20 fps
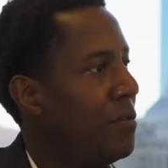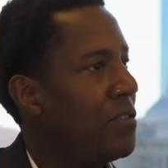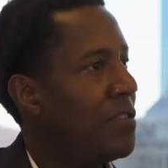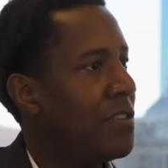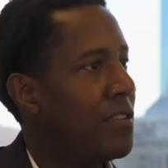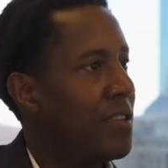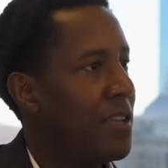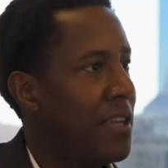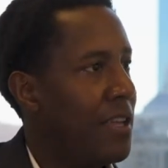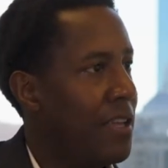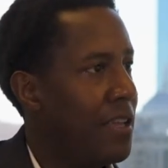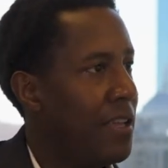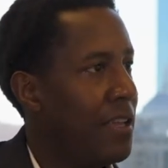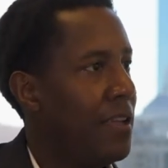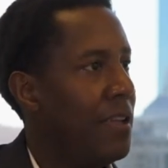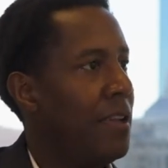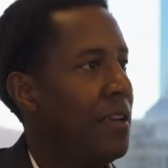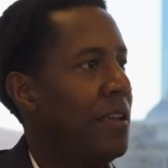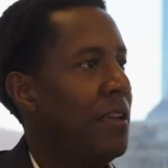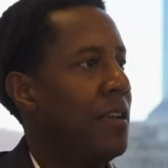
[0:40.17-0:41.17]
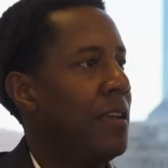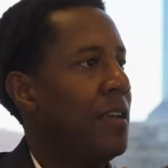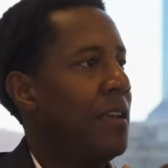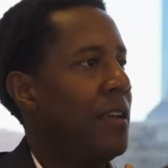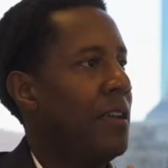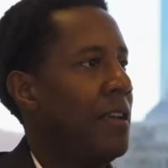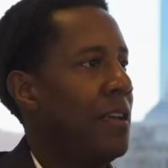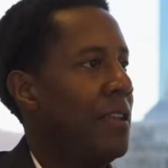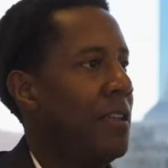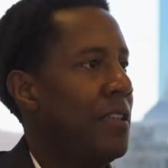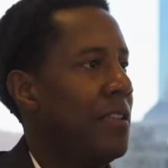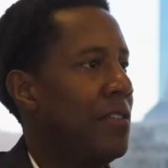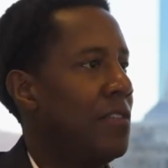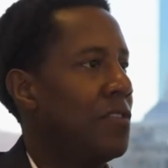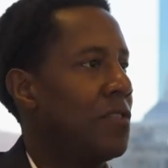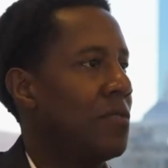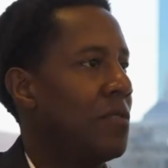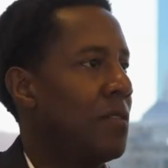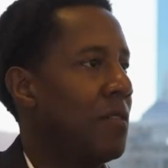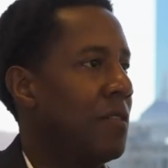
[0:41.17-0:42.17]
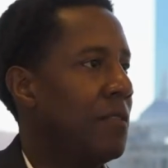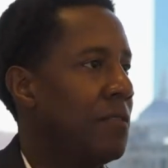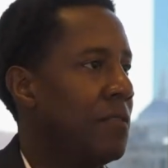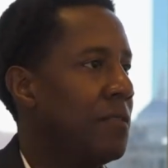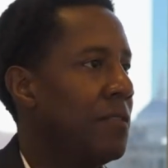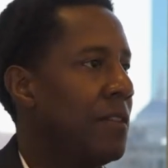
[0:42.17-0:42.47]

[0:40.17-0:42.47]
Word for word: see sort of